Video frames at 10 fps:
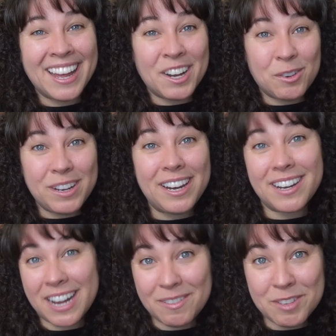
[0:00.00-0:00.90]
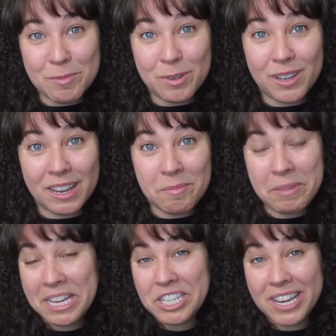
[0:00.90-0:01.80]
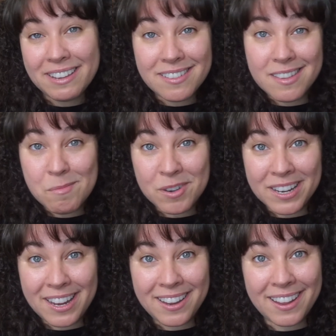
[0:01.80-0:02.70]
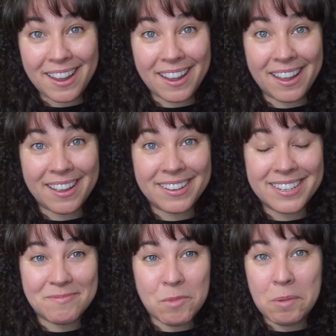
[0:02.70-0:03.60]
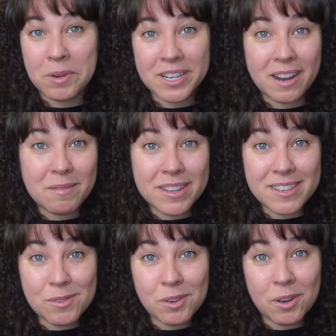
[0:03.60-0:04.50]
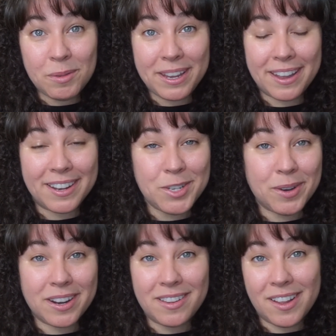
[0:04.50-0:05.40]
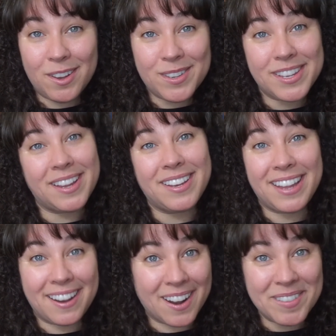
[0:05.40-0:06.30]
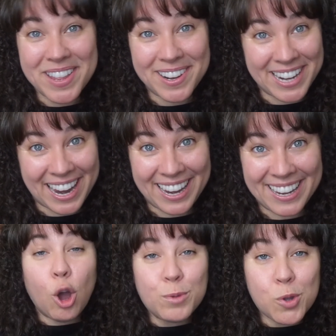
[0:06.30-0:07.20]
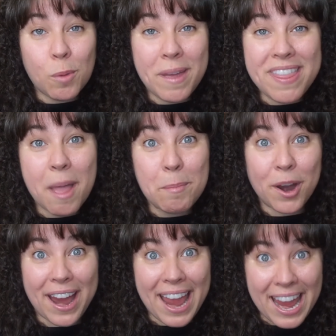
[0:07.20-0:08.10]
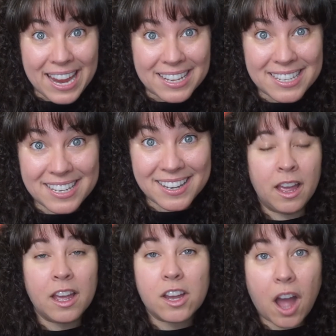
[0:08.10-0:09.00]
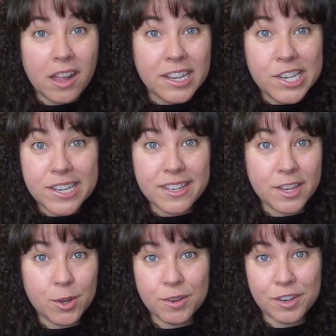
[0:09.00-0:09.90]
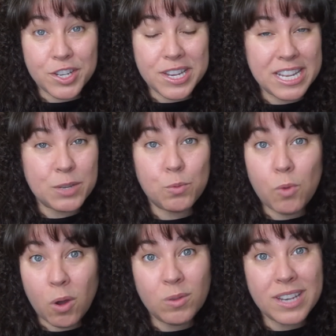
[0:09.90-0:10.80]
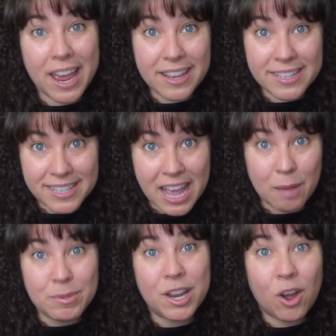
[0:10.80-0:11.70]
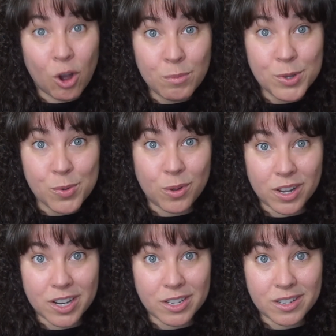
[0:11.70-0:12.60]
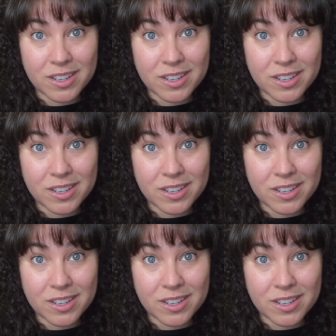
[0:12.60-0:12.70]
We are comfortable in PJs in the morning, and when we're done with school, we get into our clothes and get on with our day. Homeschool myth number 8. Colleges and universities won't accept homeschoolers.